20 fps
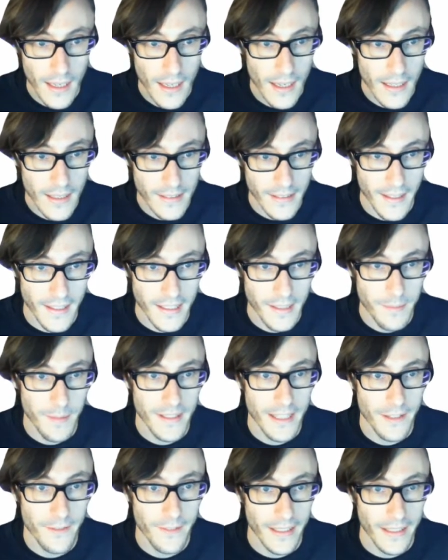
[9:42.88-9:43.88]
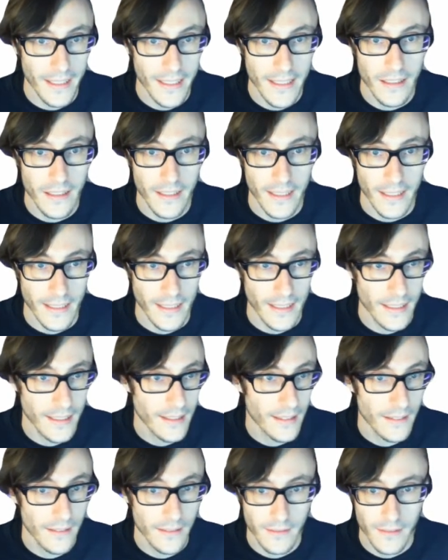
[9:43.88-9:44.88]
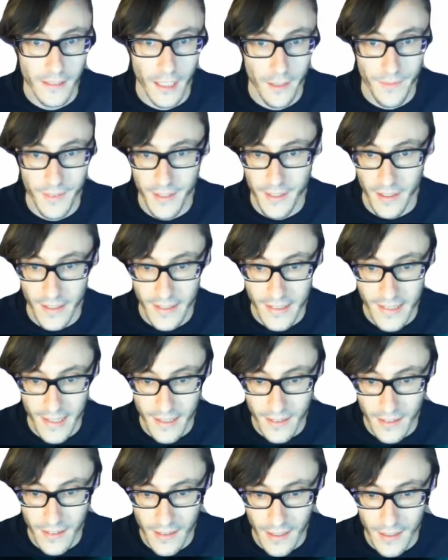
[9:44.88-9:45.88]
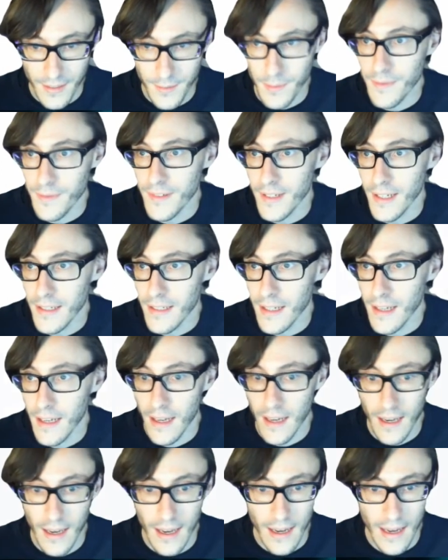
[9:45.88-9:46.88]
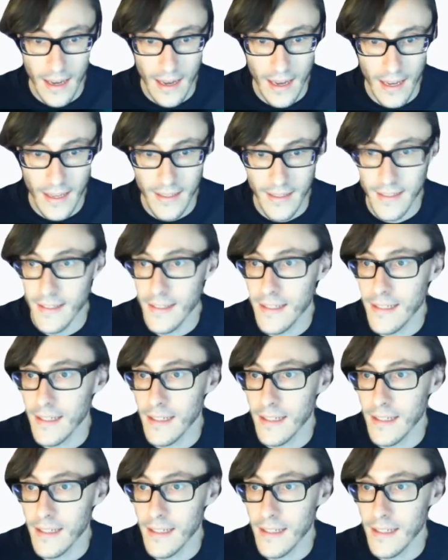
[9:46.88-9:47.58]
So they're specifically looking at COVID-19, as we've said, and